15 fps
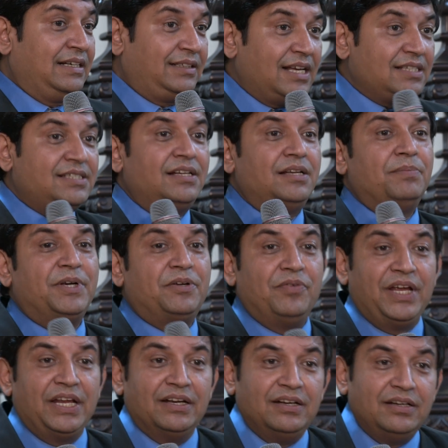tussle
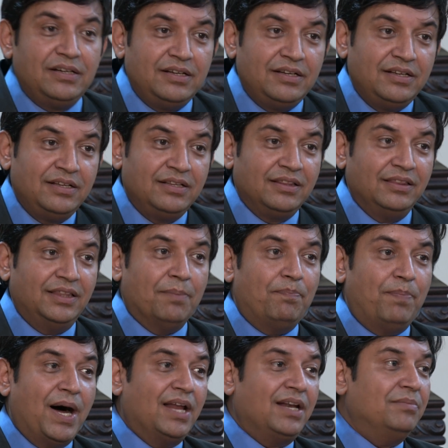between the
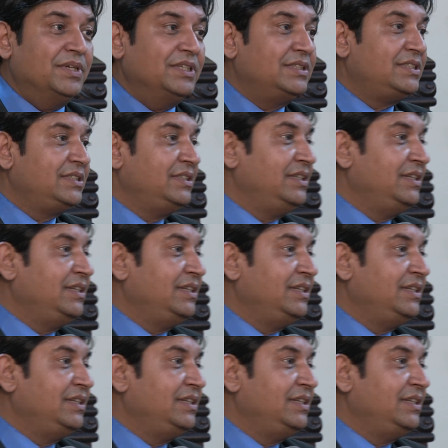parliament